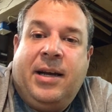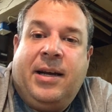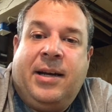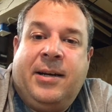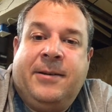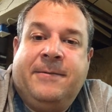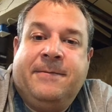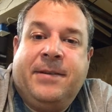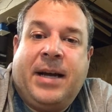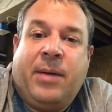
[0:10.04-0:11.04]

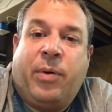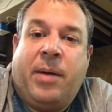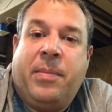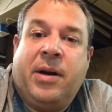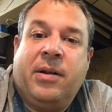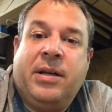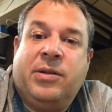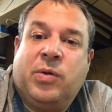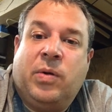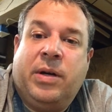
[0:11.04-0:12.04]
I primarily
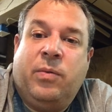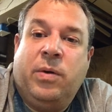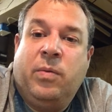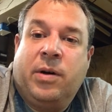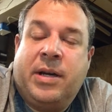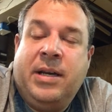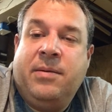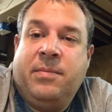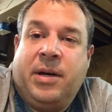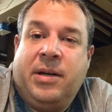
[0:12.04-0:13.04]
enjoy
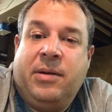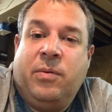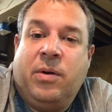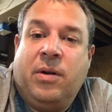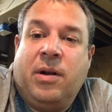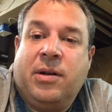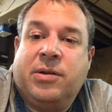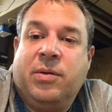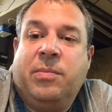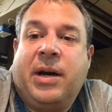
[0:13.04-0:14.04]
woodworking, but it will
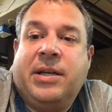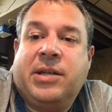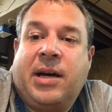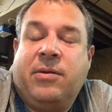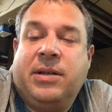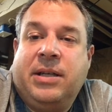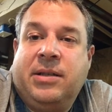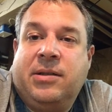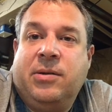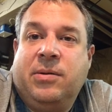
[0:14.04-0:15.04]
also branch out
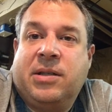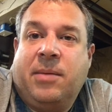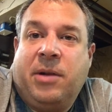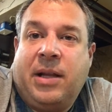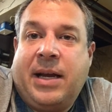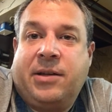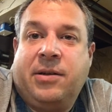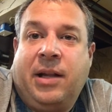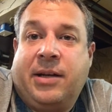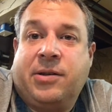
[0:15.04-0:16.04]
into some
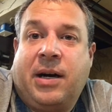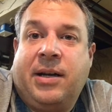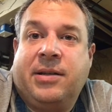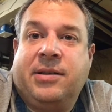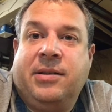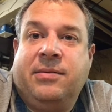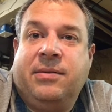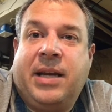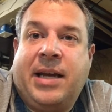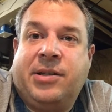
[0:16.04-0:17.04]
electronics
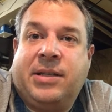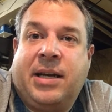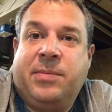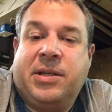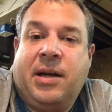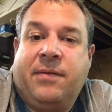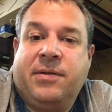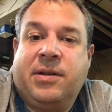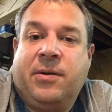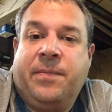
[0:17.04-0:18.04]
and gadget type stuff.
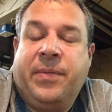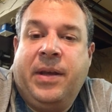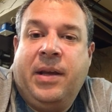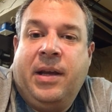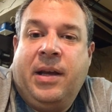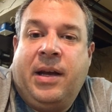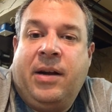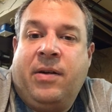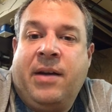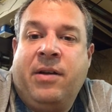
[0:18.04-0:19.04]
So I
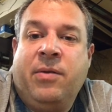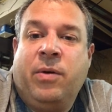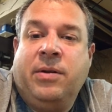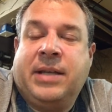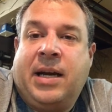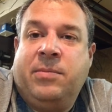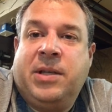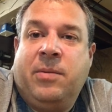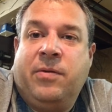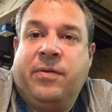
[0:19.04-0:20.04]
don't have any real
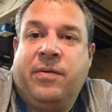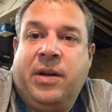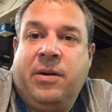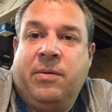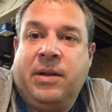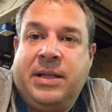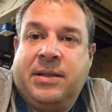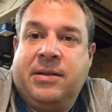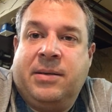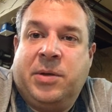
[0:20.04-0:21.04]
timetable for video
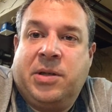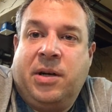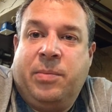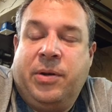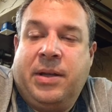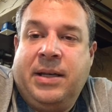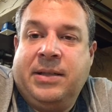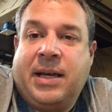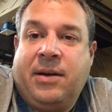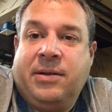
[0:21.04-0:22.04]
releases. I'm just going to put
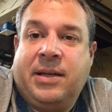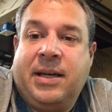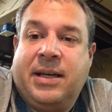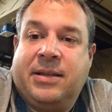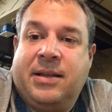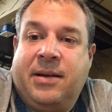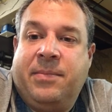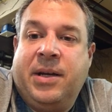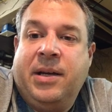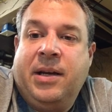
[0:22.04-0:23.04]
things out as I get to them,